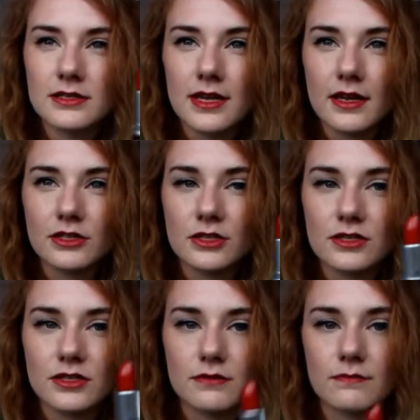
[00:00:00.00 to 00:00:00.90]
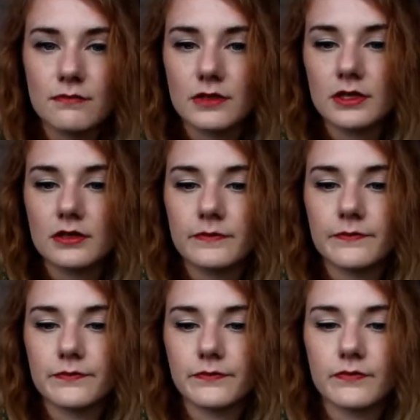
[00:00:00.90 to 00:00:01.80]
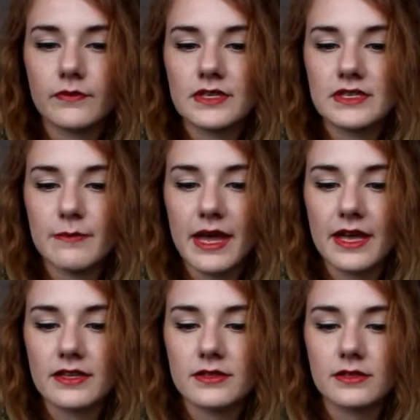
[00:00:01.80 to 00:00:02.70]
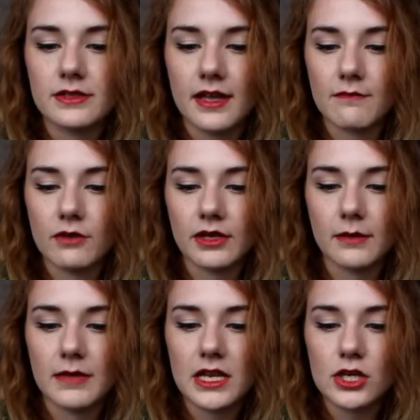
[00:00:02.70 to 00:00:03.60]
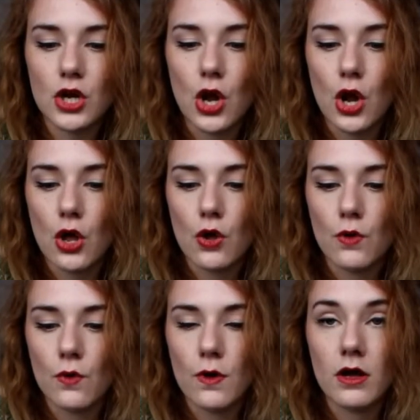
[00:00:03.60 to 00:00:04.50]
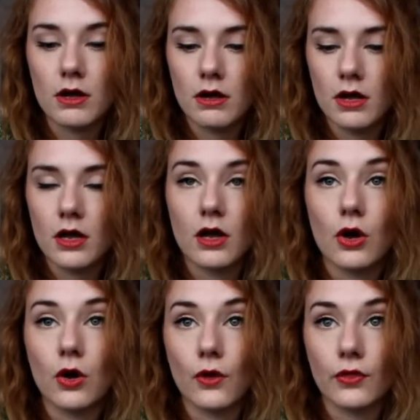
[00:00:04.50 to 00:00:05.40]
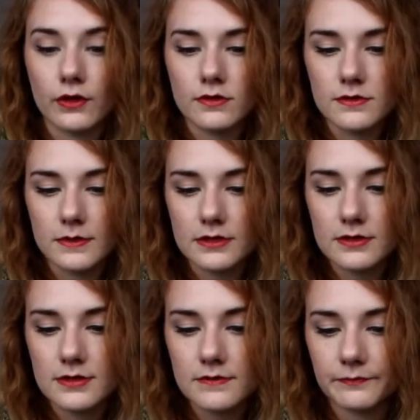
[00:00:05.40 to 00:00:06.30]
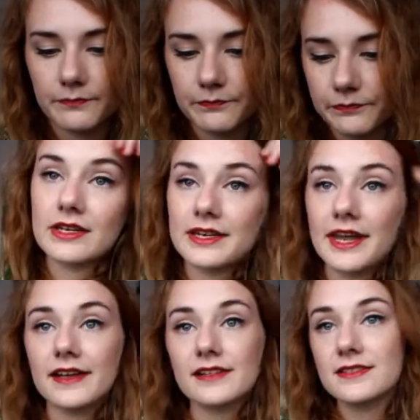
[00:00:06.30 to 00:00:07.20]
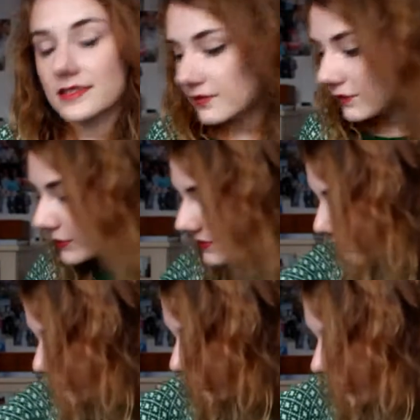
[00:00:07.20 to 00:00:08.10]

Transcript: So yeah, just some spares because I am running a bit low on those ones. The next few bits were all